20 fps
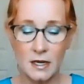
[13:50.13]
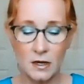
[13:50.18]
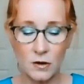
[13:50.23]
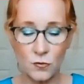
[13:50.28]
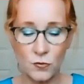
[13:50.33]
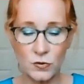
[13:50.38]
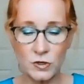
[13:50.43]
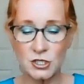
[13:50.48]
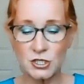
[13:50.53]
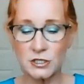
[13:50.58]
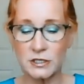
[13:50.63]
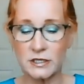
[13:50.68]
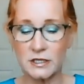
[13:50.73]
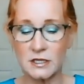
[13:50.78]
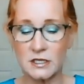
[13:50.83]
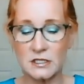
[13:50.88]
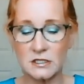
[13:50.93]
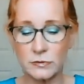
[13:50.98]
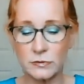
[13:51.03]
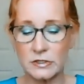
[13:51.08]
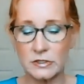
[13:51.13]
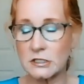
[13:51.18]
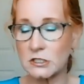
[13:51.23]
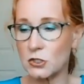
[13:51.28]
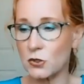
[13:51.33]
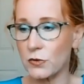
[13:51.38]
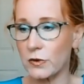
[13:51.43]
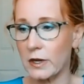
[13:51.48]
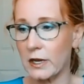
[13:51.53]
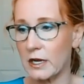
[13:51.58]
Originally, this
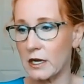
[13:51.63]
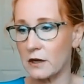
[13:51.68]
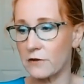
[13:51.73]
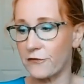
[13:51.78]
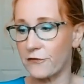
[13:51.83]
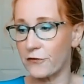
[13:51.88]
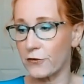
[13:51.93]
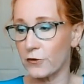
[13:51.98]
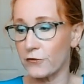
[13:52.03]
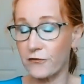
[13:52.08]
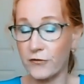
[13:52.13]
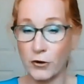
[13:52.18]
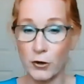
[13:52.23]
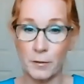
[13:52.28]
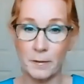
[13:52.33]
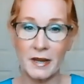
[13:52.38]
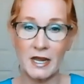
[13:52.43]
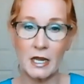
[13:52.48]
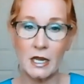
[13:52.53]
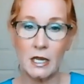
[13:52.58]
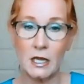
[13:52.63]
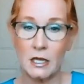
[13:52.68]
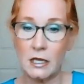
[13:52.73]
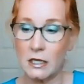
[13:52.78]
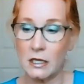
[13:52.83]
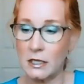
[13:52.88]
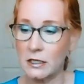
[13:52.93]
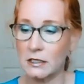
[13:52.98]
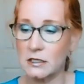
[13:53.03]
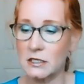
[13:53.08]
was created for firming
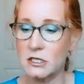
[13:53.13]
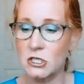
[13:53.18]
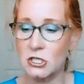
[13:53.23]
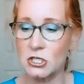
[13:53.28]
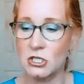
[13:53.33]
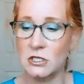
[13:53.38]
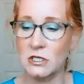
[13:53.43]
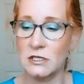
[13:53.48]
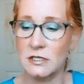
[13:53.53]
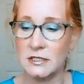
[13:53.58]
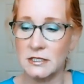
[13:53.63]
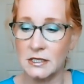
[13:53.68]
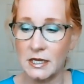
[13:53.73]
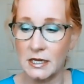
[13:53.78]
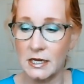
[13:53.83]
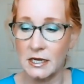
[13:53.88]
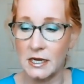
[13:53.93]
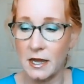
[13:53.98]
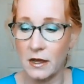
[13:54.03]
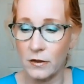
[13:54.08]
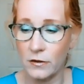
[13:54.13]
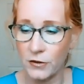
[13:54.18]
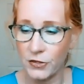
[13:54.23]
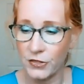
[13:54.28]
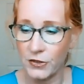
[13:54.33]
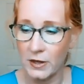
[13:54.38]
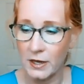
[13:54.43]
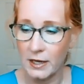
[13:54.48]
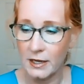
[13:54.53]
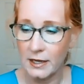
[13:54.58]
in addition to skin health.
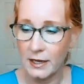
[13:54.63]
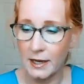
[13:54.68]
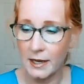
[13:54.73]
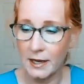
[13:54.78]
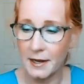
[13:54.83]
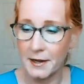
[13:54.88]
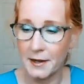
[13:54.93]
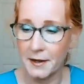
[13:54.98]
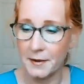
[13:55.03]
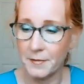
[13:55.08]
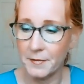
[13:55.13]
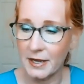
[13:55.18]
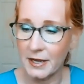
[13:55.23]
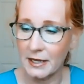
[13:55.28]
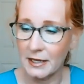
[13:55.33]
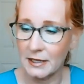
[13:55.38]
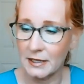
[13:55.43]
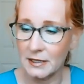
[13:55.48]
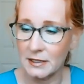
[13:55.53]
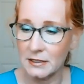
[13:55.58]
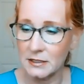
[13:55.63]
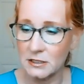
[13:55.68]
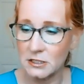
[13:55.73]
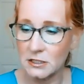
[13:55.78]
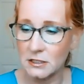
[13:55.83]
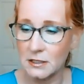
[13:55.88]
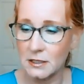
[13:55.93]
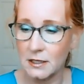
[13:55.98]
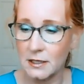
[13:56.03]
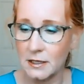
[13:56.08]
Um, and
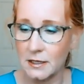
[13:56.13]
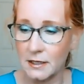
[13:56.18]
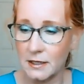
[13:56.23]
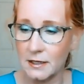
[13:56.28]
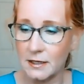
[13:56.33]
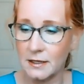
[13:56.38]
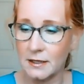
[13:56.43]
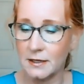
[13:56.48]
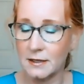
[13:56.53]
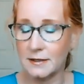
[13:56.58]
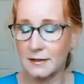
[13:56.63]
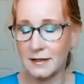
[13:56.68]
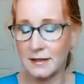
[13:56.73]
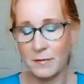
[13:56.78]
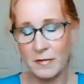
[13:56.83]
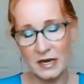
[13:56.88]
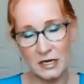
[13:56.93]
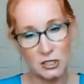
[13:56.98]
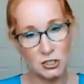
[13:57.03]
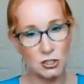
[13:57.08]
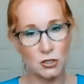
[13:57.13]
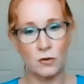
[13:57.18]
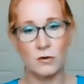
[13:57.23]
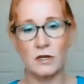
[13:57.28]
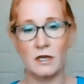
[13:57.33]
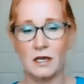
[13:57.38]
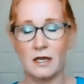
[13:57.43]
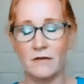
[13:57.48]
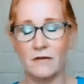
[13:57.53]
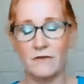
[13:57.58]
uh, they made a
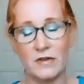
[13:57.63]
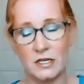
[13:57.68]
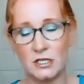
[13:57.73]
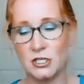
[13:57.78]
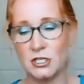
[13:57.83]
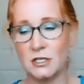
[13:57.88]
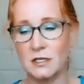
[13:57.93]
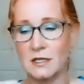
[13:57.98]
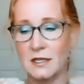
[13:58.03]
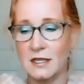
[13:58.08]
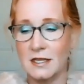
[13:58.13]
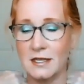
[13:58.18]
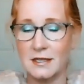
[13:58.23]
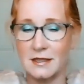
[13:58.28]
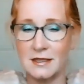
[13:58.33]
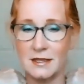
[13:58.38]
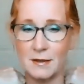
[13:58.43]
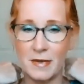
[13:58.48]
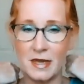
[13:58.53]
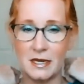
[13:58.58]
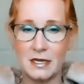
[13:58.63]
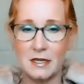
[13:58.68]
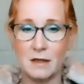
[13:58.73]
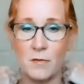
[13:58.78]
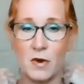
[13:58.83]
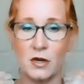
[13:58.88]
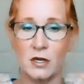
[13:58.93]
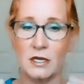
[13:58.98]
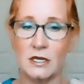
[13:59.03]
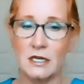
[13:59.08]
joke at convention that the men in the
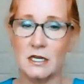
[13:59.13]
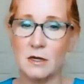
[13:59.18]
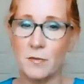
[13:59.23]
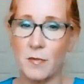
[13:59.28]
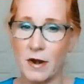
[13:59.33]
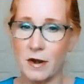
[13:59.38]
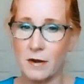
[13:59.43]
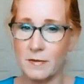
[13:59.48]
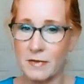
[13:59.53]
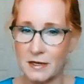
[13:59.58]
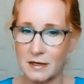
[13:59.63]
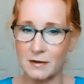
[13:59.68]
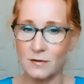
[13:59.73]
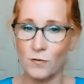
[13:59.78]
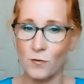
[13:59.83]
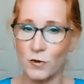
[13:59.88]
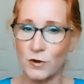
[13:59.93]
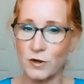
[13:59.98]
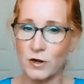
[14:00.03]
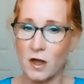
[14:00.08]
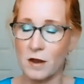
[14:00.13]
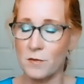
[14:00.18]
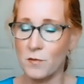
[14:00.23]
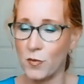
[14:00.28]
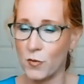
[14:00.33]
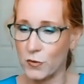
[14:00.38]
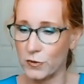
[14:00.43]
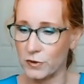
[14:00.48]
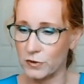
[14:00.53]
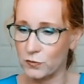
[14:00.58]
marketing department weren't
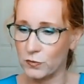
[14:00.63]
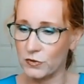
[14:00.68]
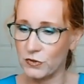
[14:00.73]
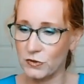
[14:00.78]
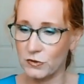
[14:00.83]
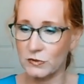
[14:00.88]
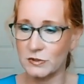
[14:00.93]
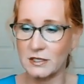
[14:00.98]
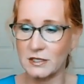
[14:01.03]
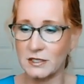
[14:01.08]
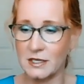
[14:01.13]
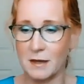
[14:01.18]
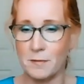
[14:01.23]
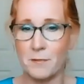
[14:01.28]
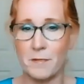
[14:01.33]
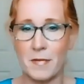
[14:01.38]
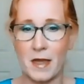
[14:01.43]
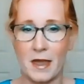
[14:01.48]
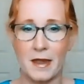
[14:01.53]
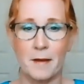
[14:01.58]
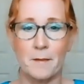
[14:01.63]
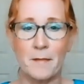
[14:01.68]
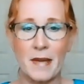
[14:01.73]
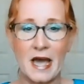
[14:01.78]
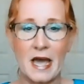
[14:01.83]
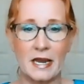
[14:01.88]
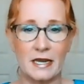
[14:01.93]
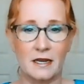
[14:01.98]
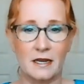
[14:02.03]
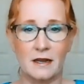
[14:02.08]
on board with using a, a
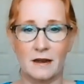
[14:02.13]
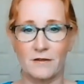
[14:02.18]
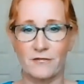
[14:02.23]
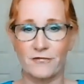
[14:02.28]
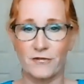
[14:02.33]
body